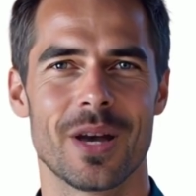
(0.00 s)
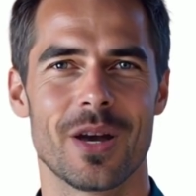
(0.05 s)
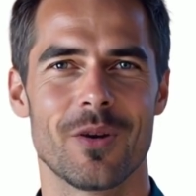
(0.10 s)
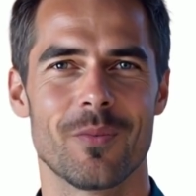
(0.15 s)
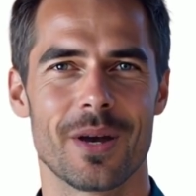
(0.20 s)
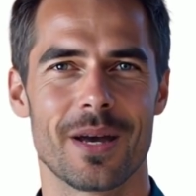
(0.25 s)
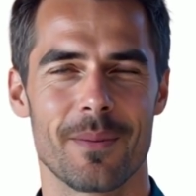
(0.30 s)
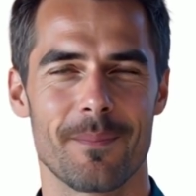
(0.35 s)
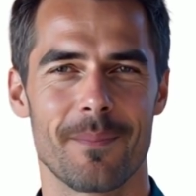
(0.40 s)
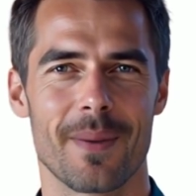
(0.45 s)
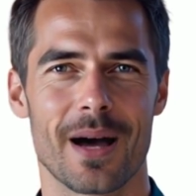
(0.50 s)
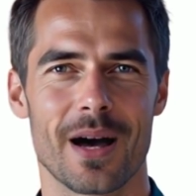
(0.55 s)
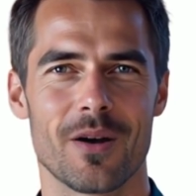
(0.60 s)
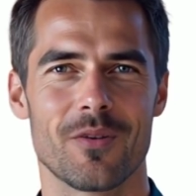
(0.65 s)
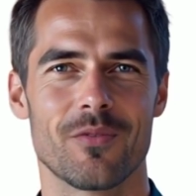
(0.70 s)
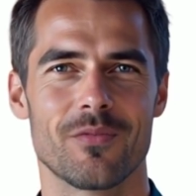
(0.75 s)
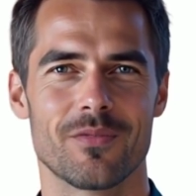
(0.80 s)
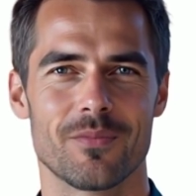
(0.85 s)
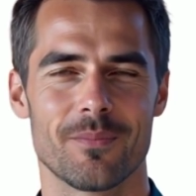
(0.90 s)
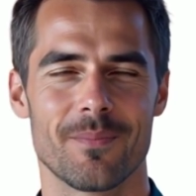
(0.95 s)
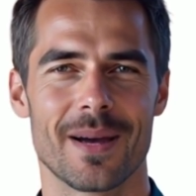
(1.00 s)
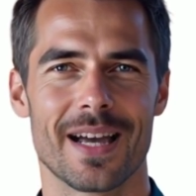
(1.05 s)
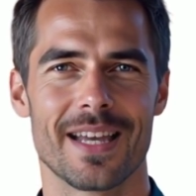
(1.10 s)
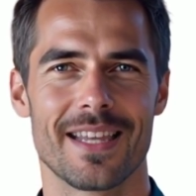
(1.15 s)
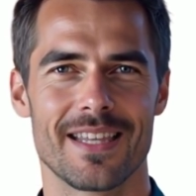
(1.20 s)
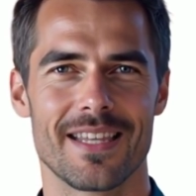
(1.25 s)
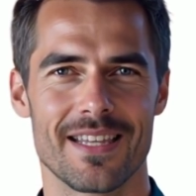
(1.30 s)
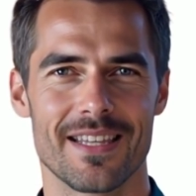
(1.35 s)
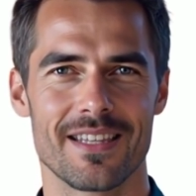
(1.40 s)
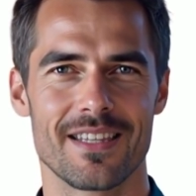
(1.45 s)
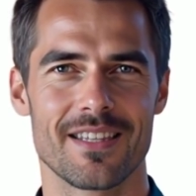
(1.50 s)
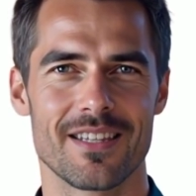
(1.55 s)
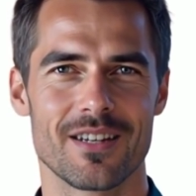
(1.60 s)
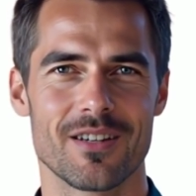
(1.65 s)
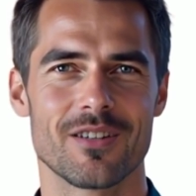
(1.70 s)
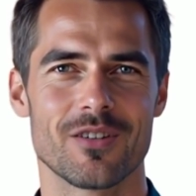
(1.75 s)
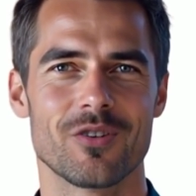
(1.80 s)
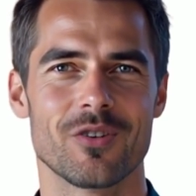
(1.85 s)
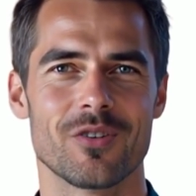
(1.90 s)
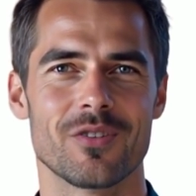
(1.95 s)
where we're bound by
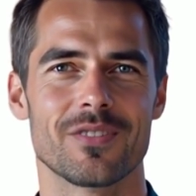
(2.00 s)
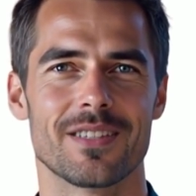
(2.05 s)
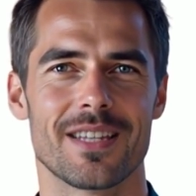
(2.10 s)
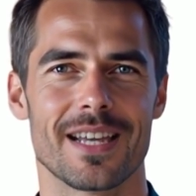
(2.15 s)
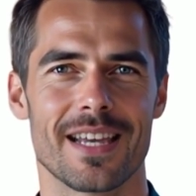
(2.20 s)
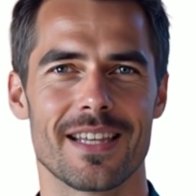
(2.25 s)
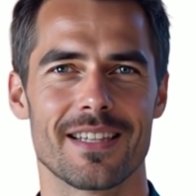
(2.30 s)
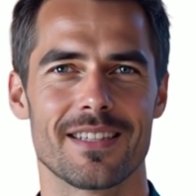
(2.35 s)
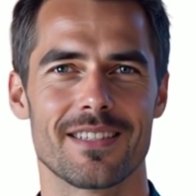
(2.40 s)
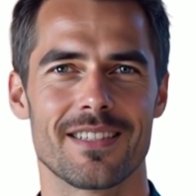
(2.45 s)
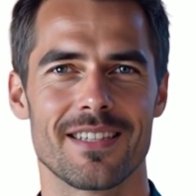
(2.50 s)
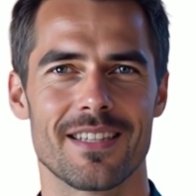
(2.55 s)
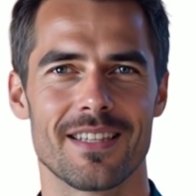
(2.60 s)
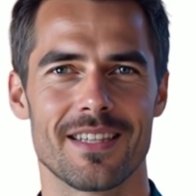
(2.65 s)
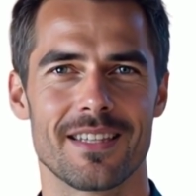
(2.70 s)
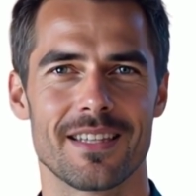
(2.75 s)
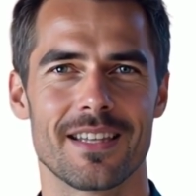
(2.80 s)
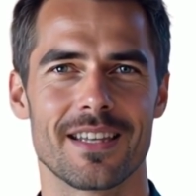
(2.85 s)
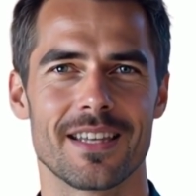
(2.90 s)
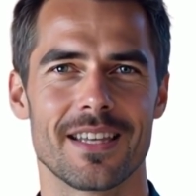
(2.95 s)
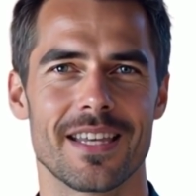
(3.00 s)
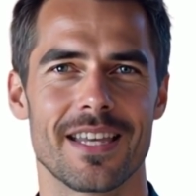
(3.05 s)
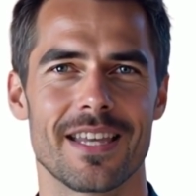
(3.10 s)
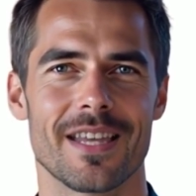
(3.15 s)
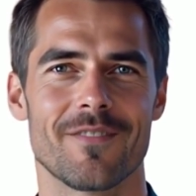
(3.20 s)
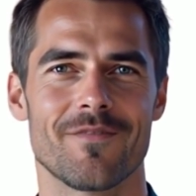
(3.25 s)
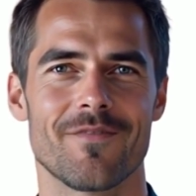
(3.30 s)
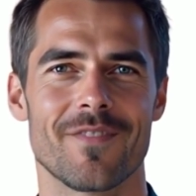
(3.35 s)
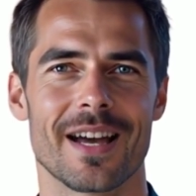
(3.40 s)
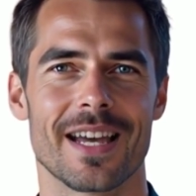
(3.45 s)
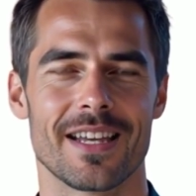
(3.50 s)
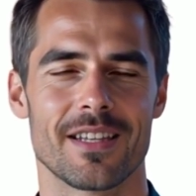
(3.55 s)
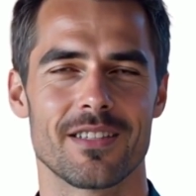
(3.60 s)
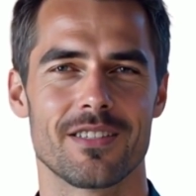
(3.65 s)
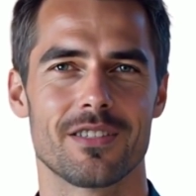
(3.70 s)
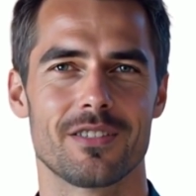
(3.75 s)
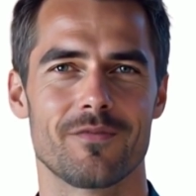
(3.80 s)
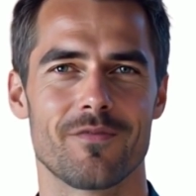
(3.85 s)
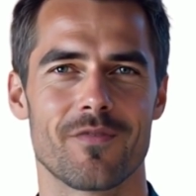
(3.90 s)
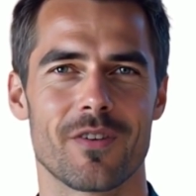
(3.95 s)
linear causality,
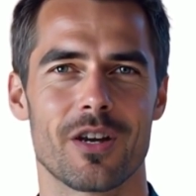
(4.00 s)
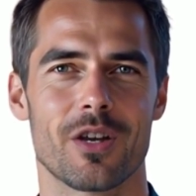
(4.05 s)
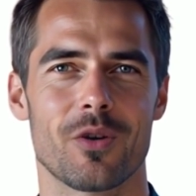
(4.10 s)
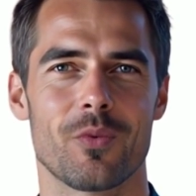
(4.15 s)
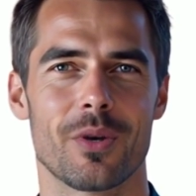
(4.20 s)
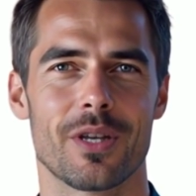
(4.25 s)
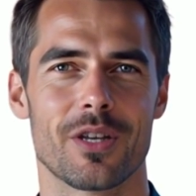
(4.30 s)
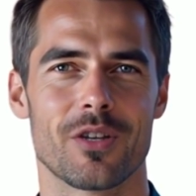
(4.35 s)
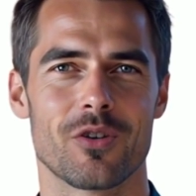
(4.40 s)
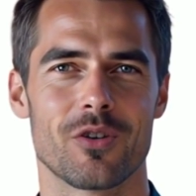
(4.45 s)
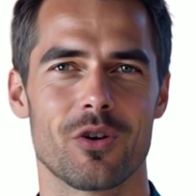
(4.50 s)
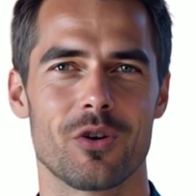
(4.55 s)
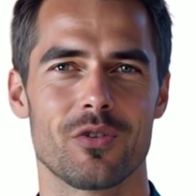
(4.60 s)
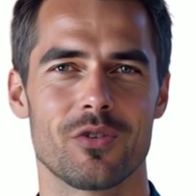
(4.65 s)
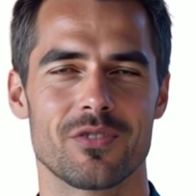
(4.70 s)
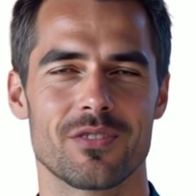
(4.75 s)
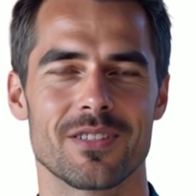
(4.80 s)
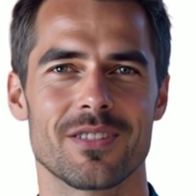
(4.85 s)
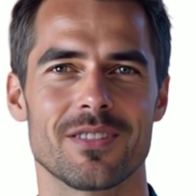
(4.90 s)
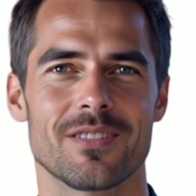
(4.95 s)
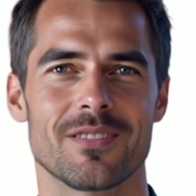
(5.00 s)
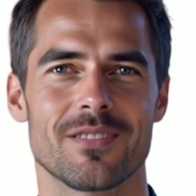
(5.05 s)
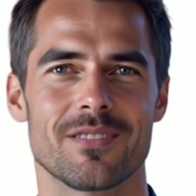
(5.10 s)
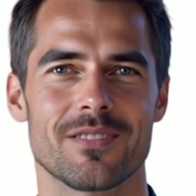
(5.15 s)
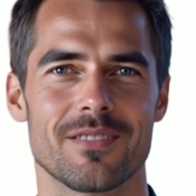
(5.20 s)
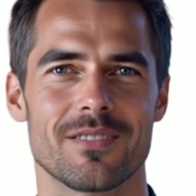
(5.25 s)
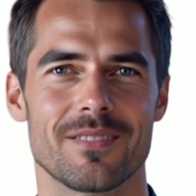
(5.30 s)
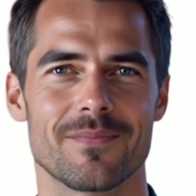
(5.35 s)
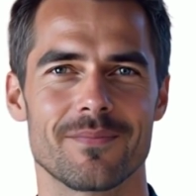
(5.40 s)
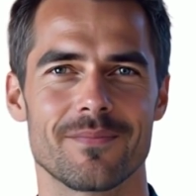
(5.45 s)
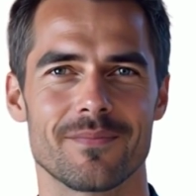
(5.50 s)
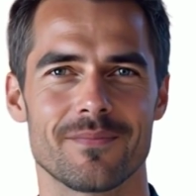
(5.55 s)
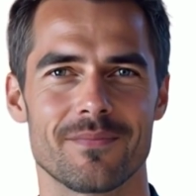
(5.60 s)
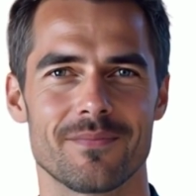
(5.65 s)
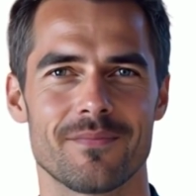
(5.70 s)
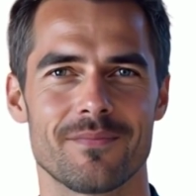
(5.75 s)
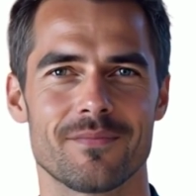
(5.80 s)
effects following causes.